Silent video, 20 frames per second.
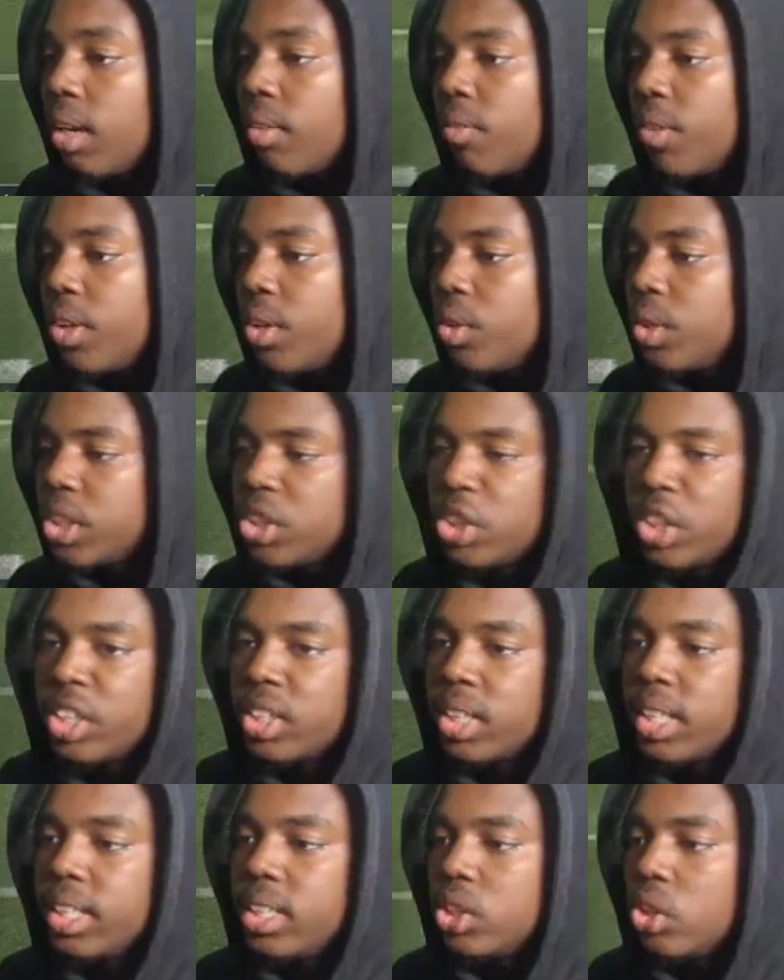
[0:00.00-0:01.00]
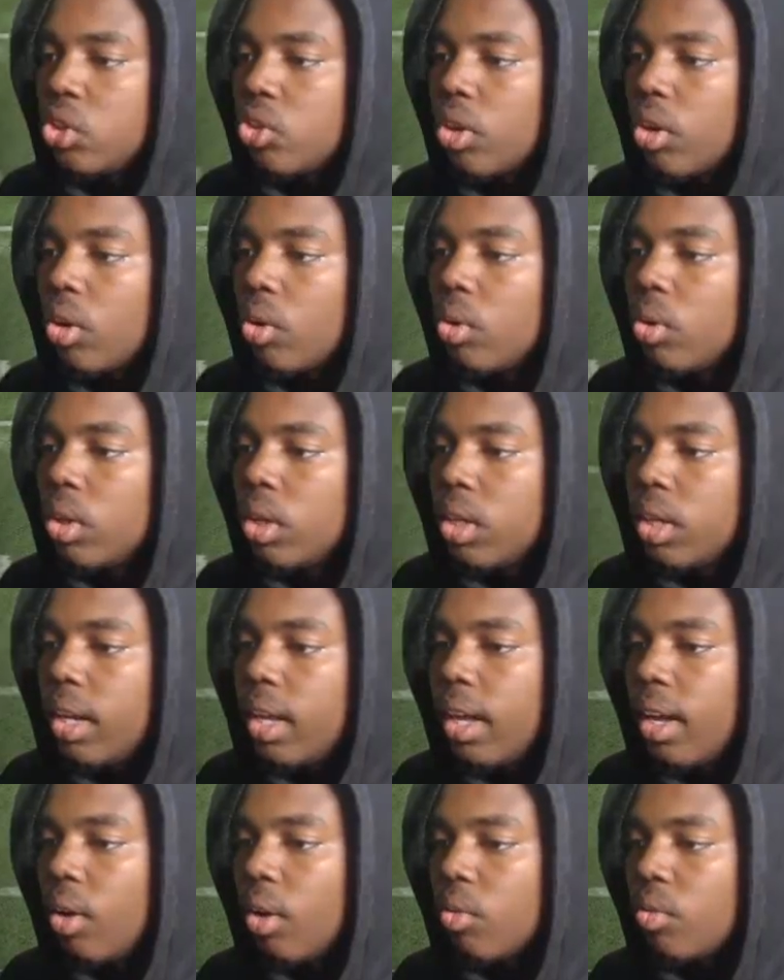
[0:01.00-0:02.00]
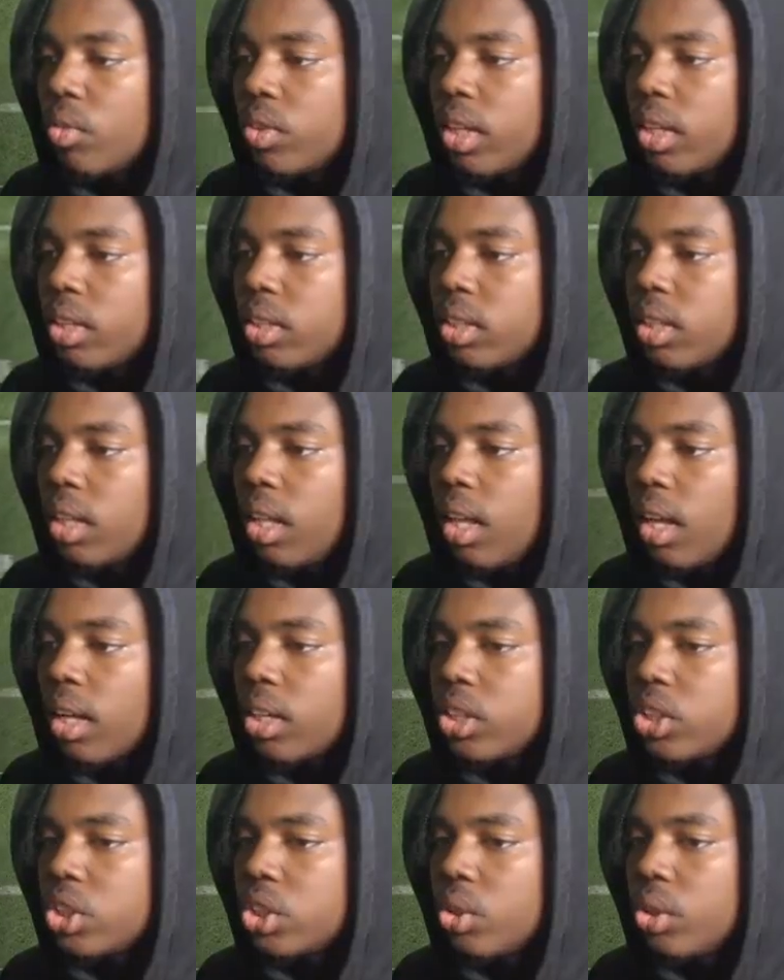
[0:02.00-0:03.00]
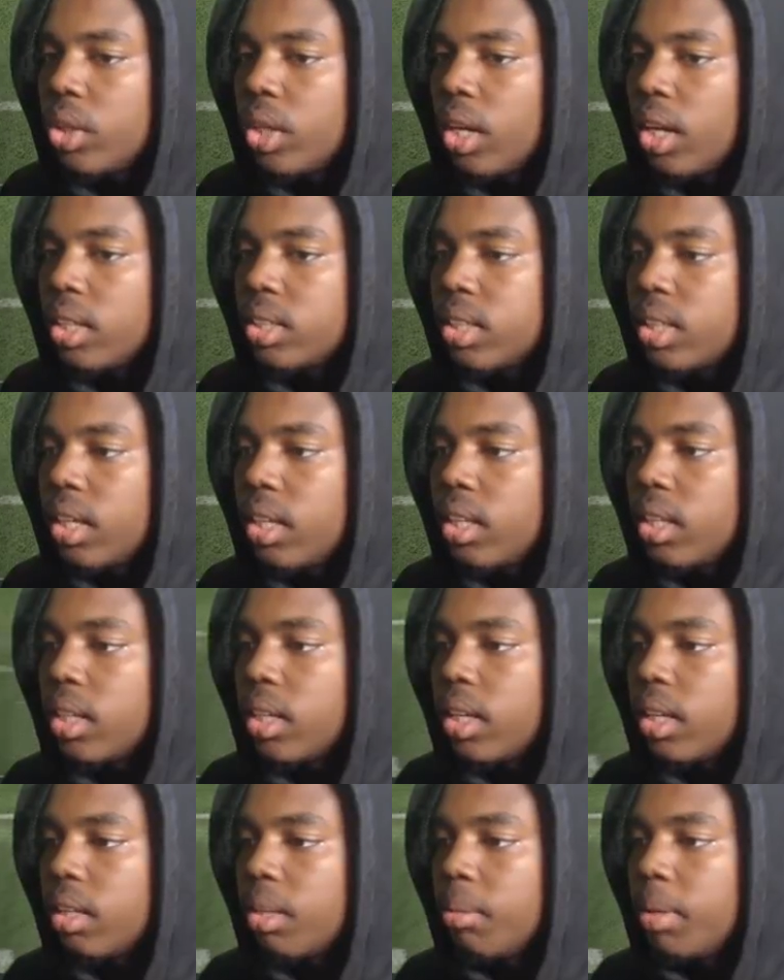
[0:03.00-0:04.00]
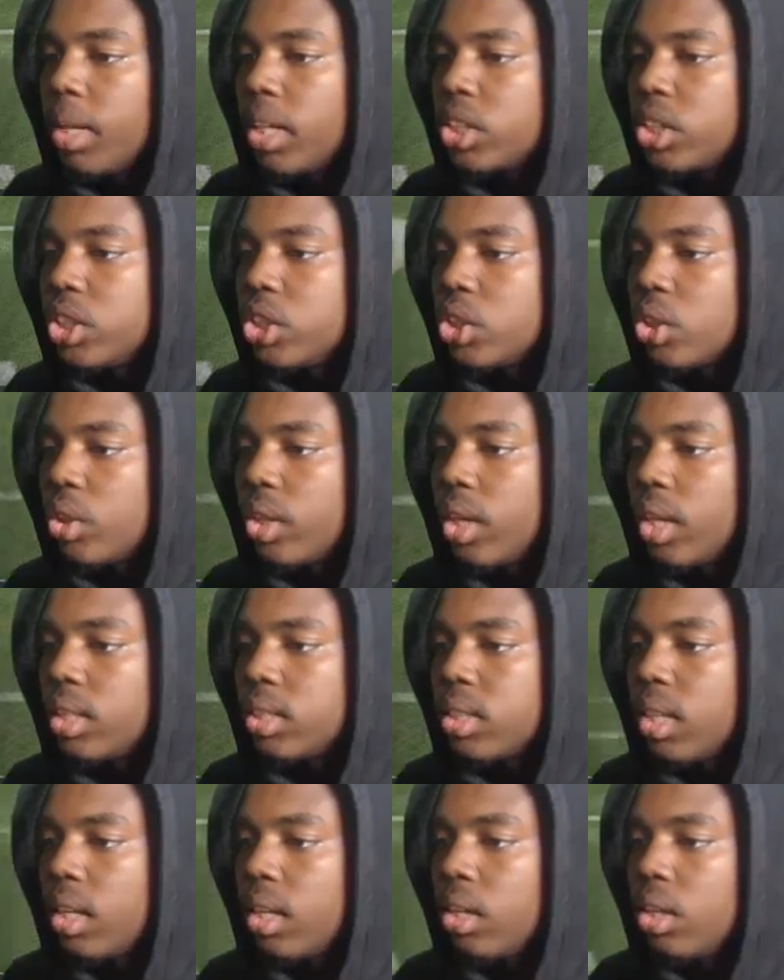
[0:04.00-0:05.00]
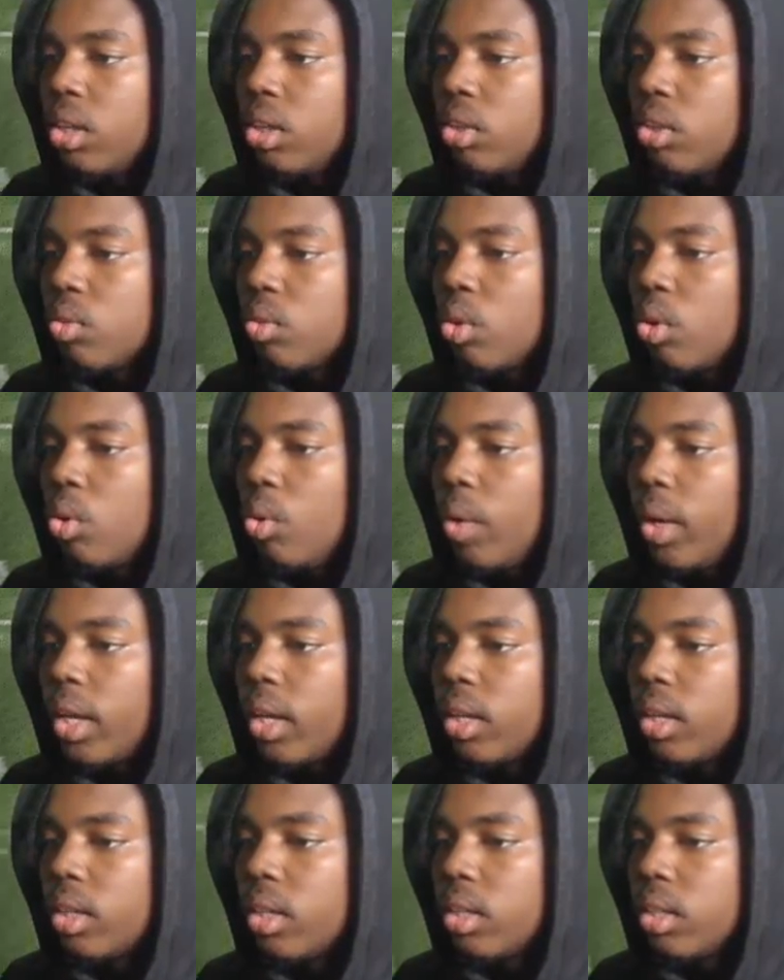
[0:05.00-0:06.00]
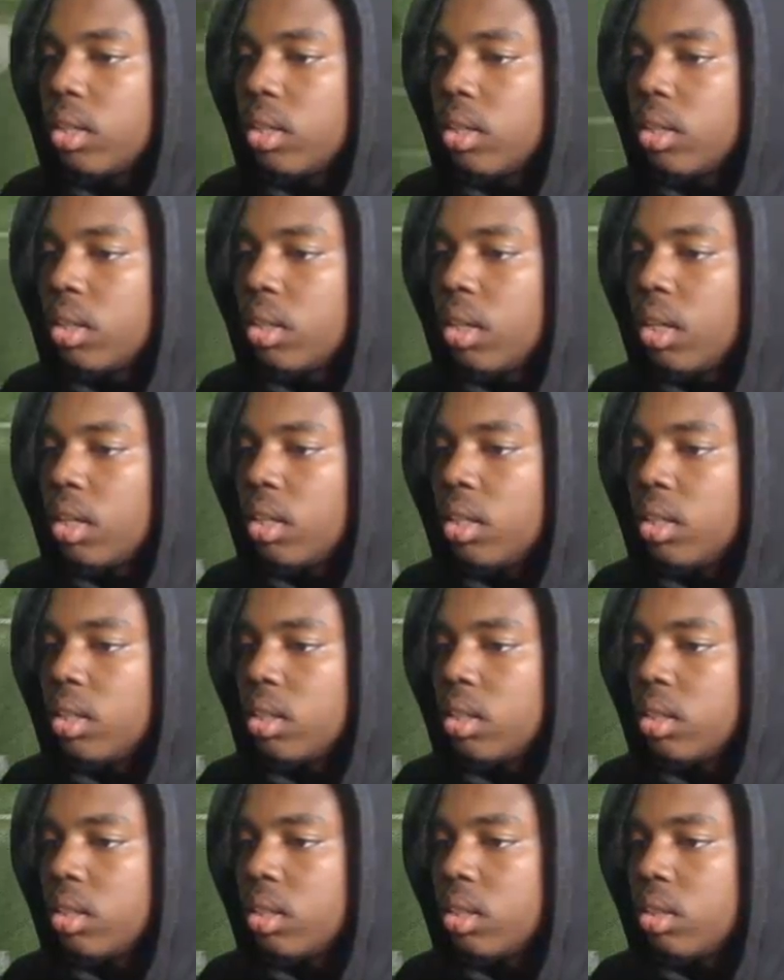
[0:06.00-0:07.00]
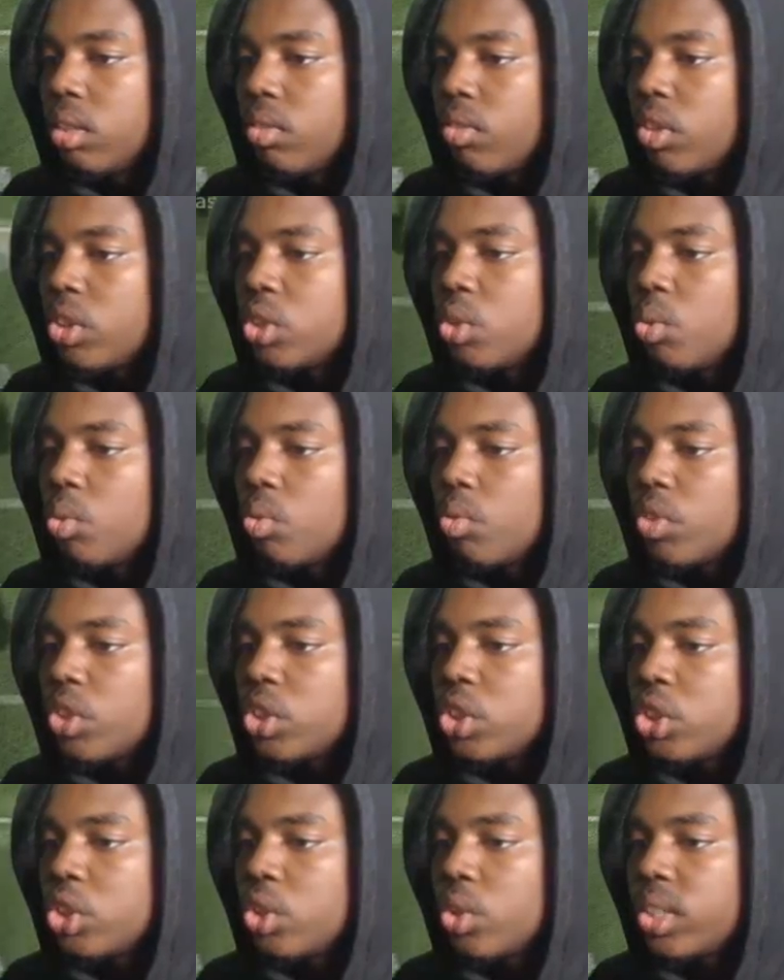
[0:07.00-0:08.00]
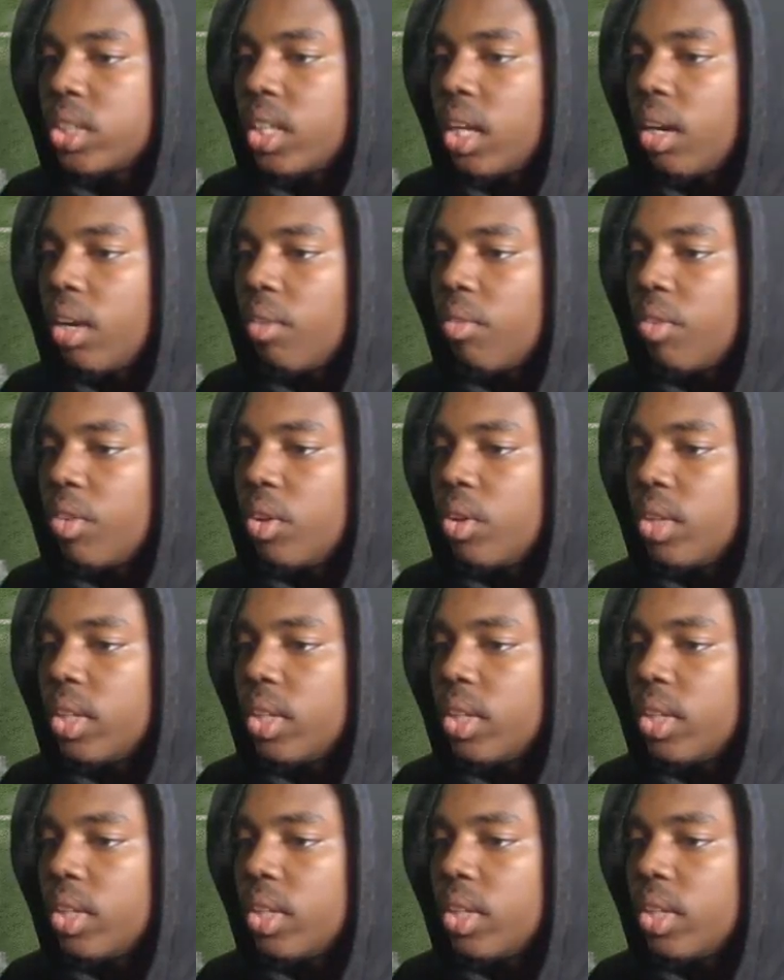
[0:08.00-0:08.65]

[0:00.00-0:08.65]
the field, it's an easy throw. Now, I can show you guys that. Like, let me actually show you guys that real quick. Versus the short side of the field,